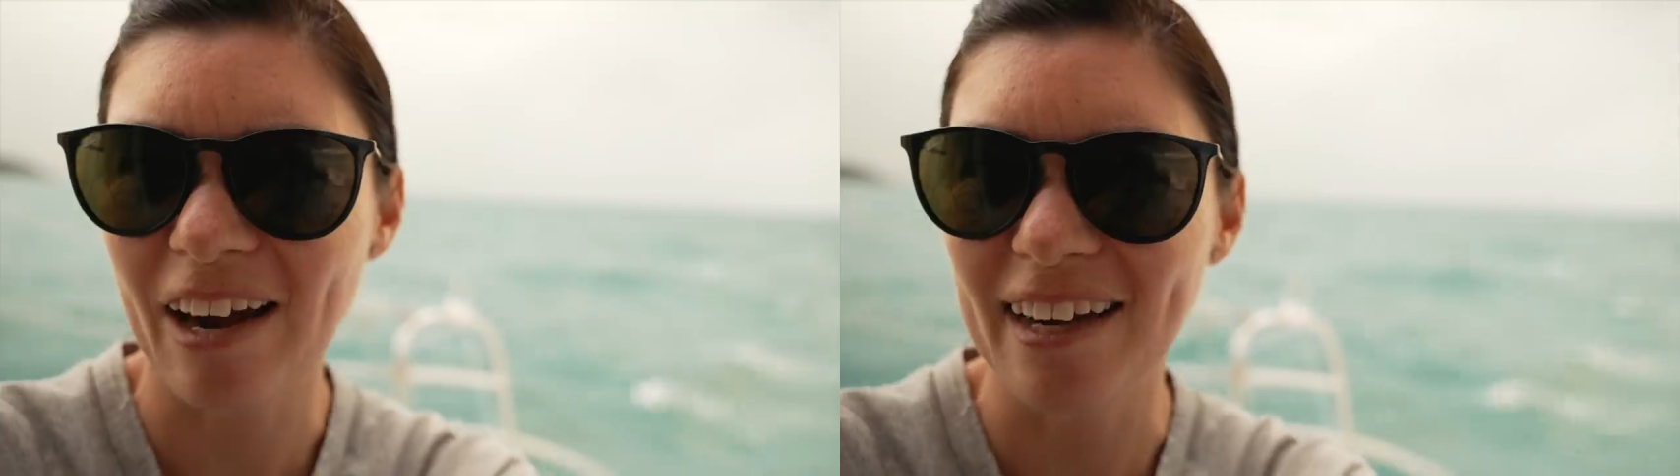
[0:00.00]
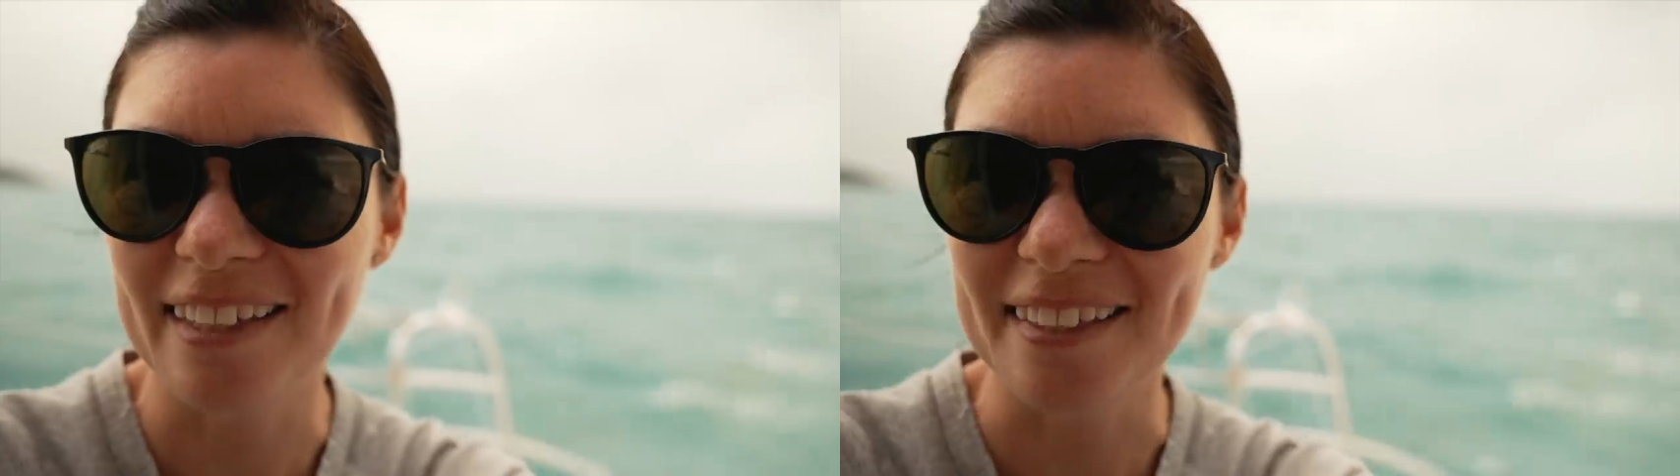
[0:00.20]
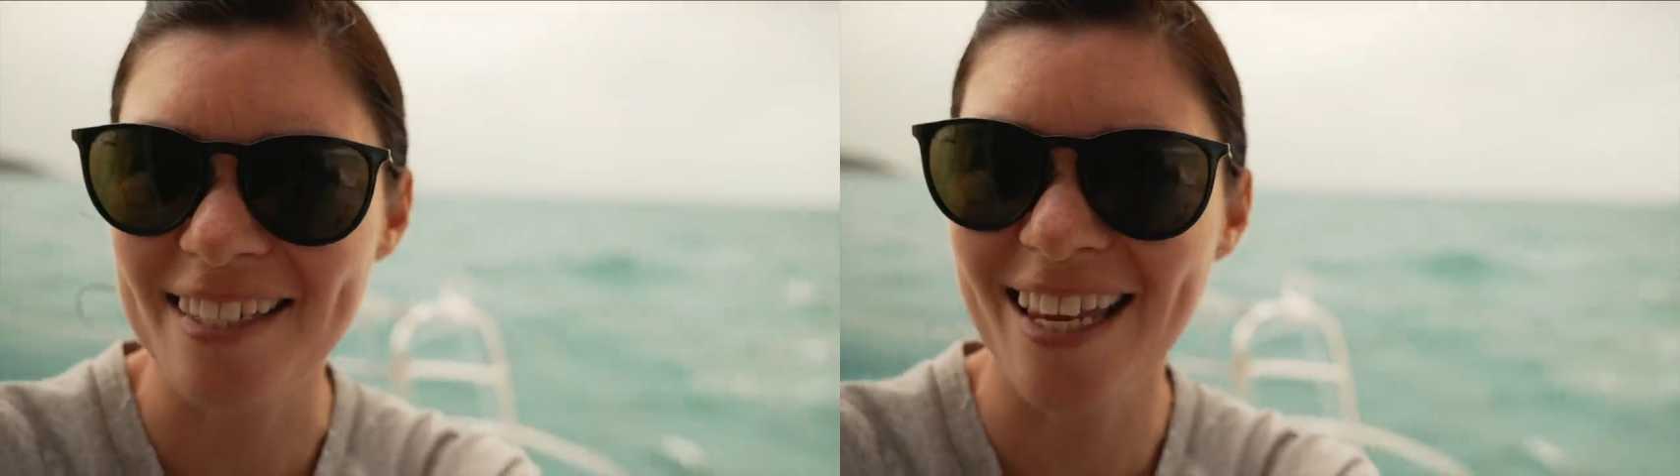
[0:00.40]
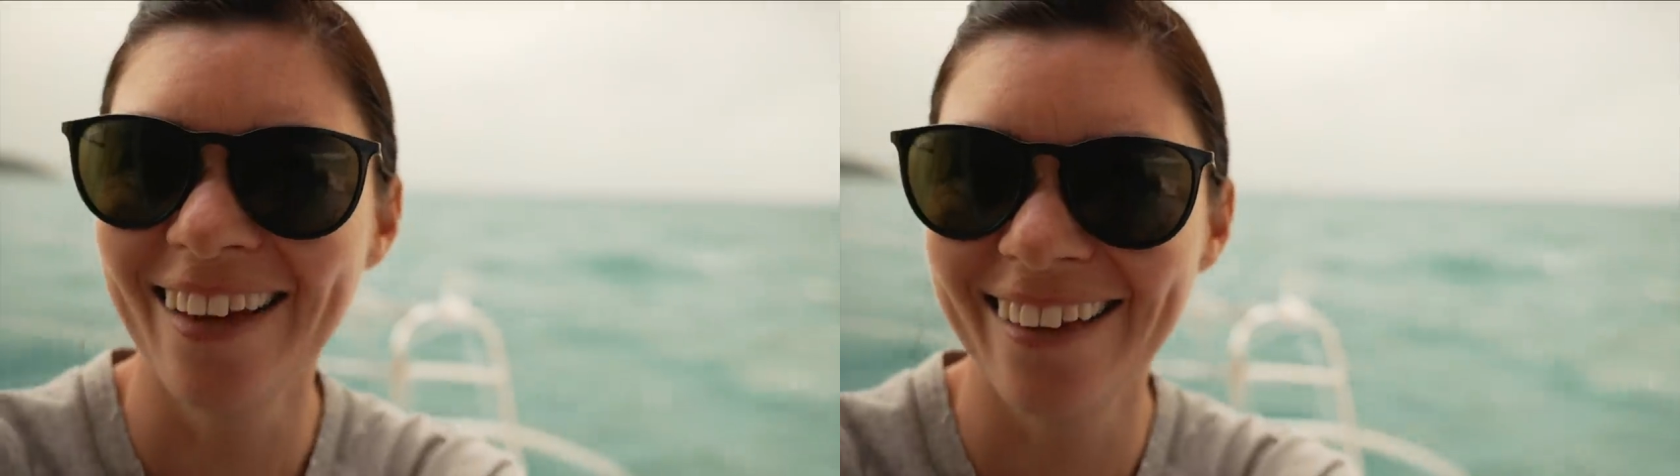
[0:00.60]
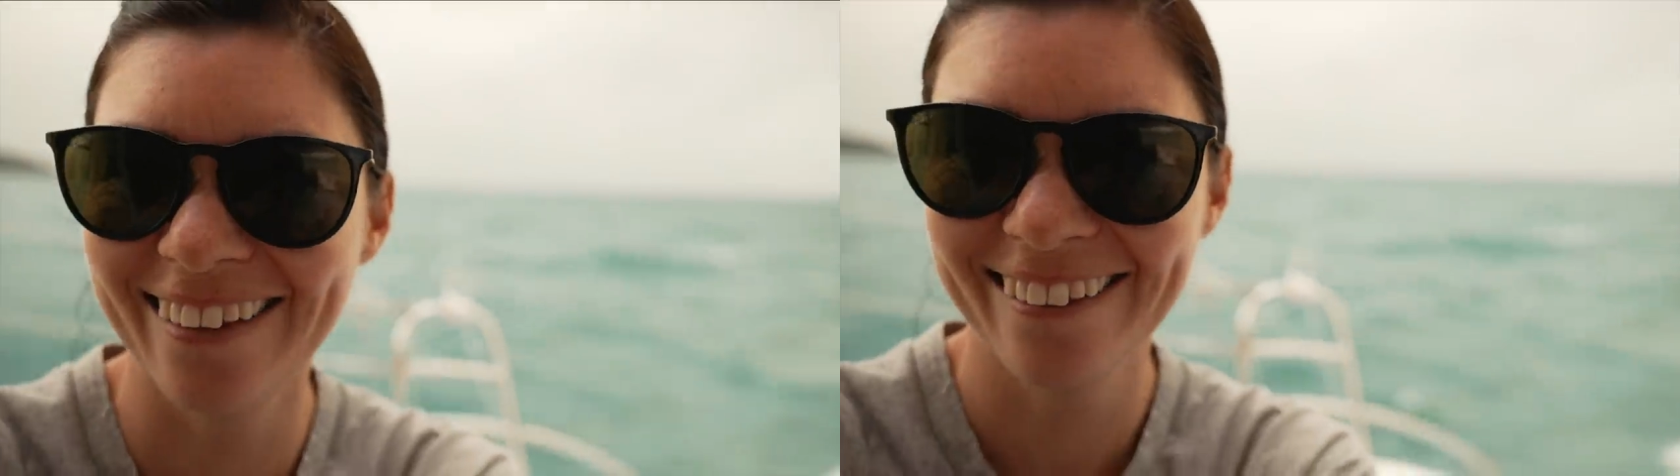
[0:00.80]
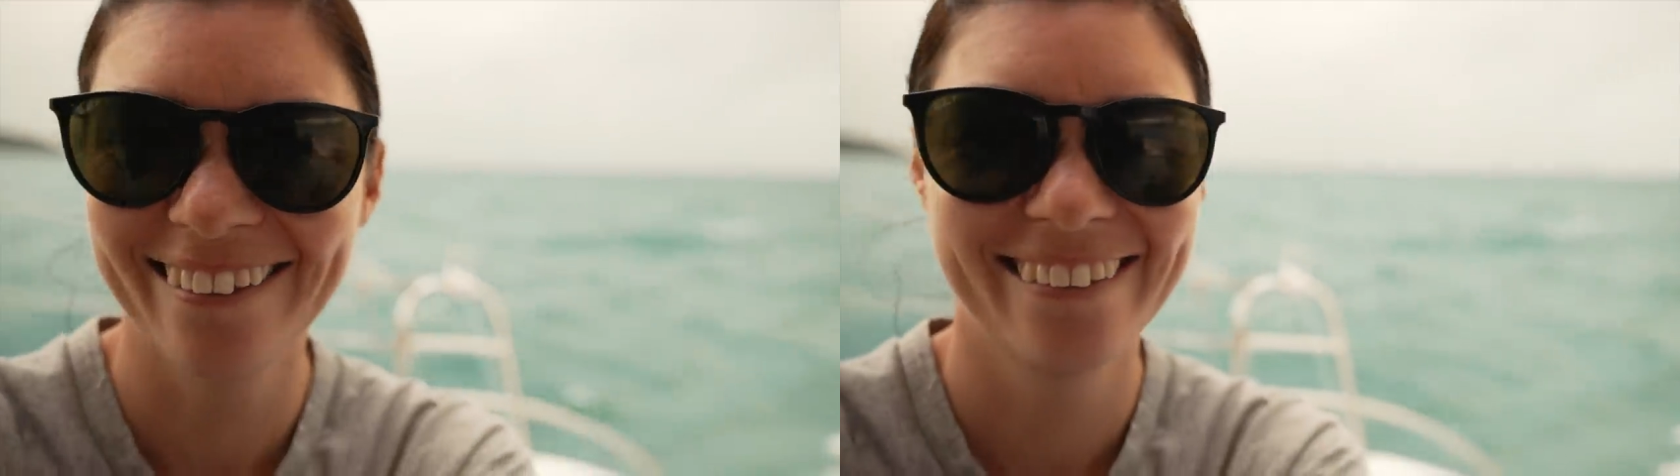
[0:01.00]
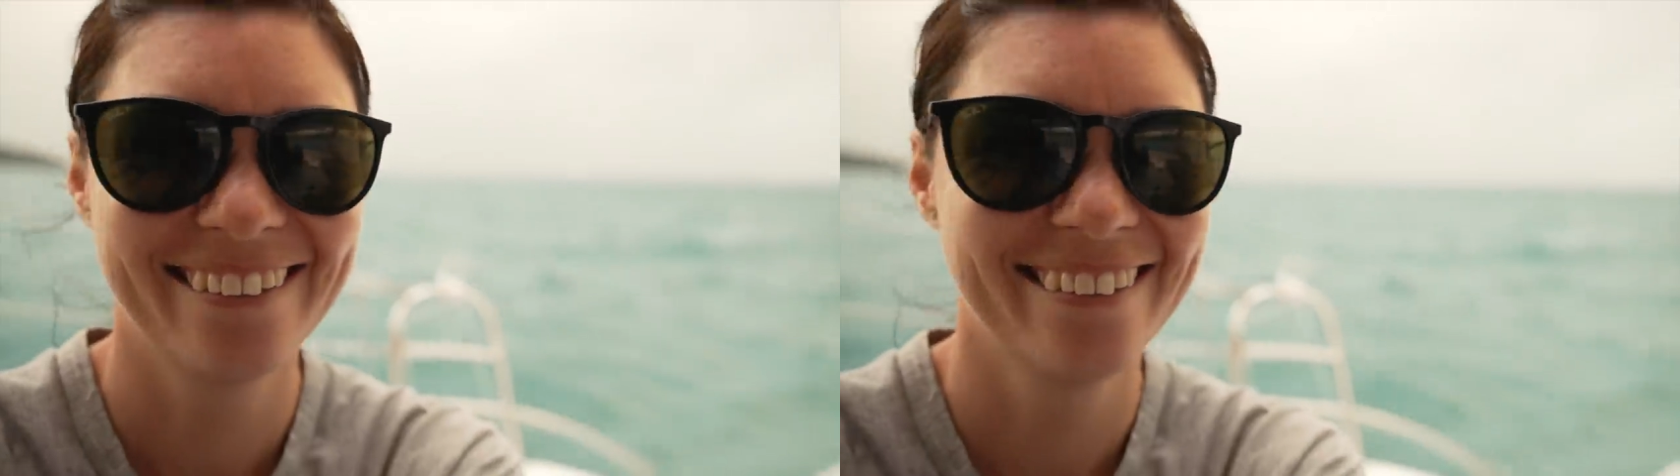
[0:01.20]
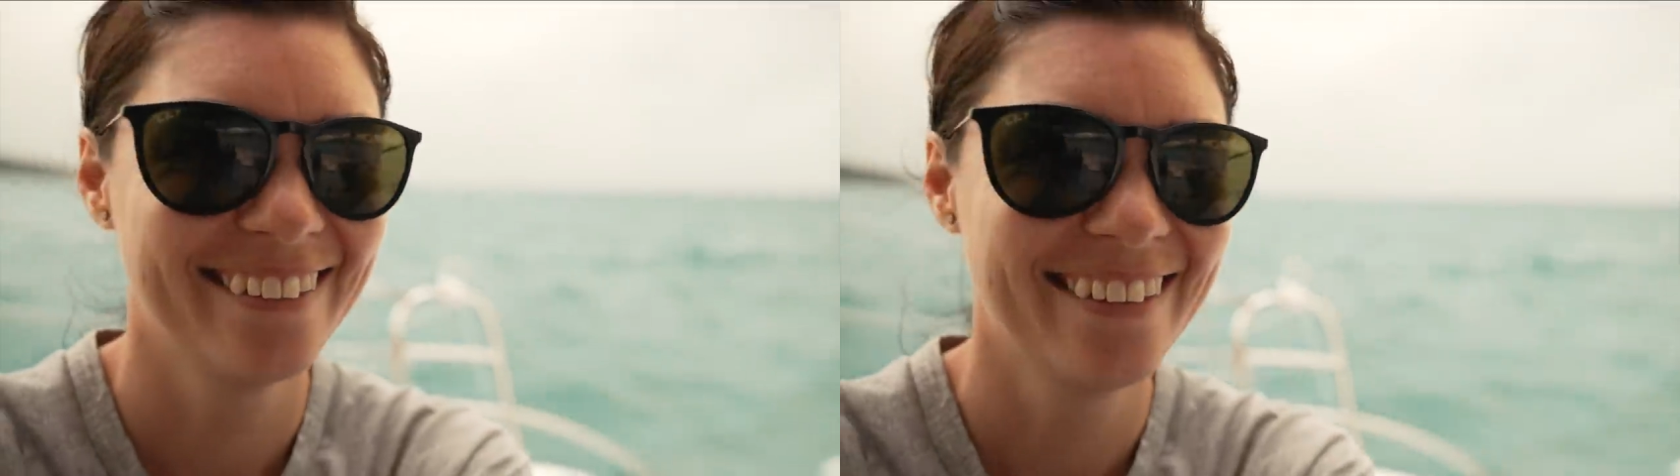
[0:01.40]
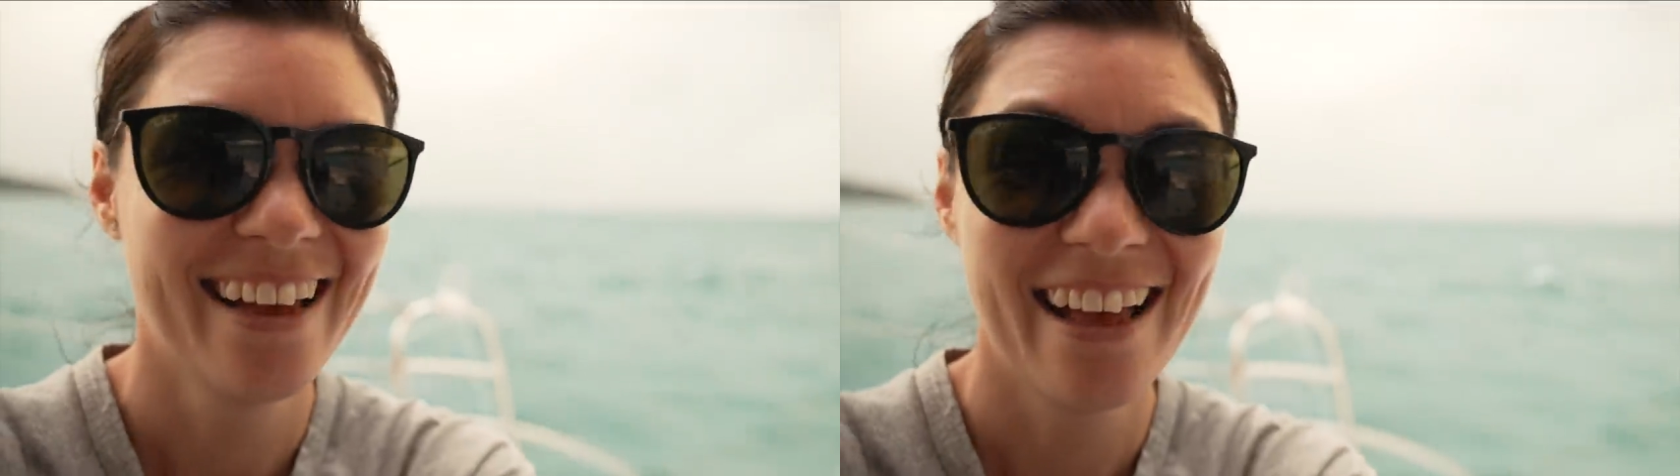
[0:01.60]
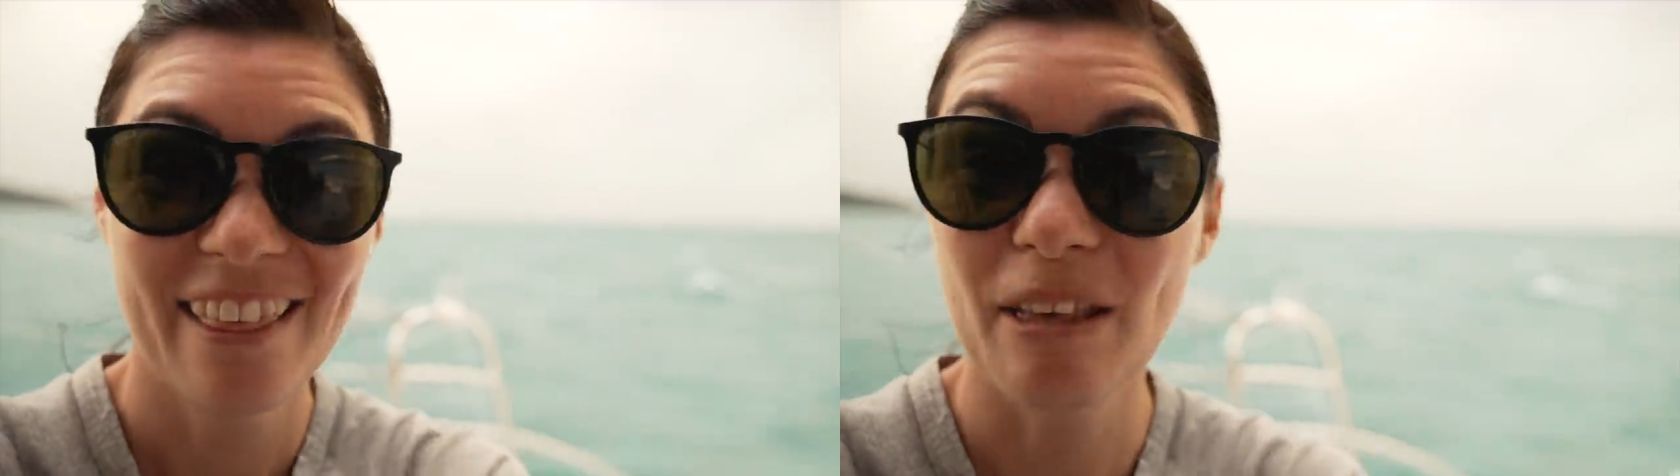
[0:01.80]
Islands.
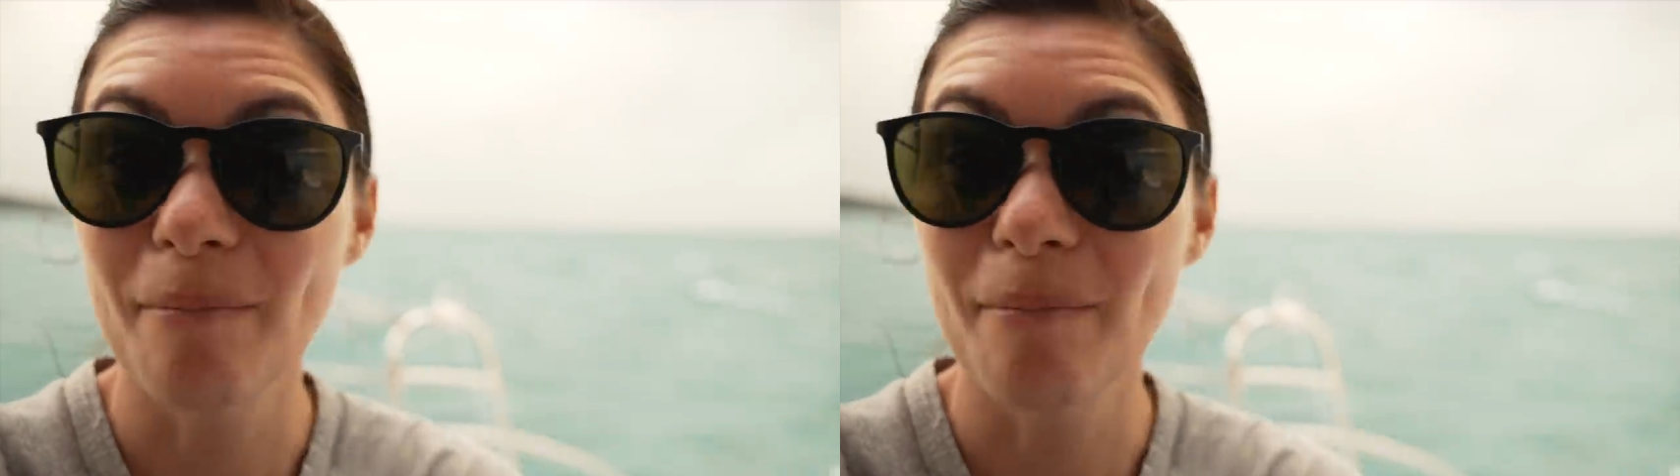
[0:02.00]
They're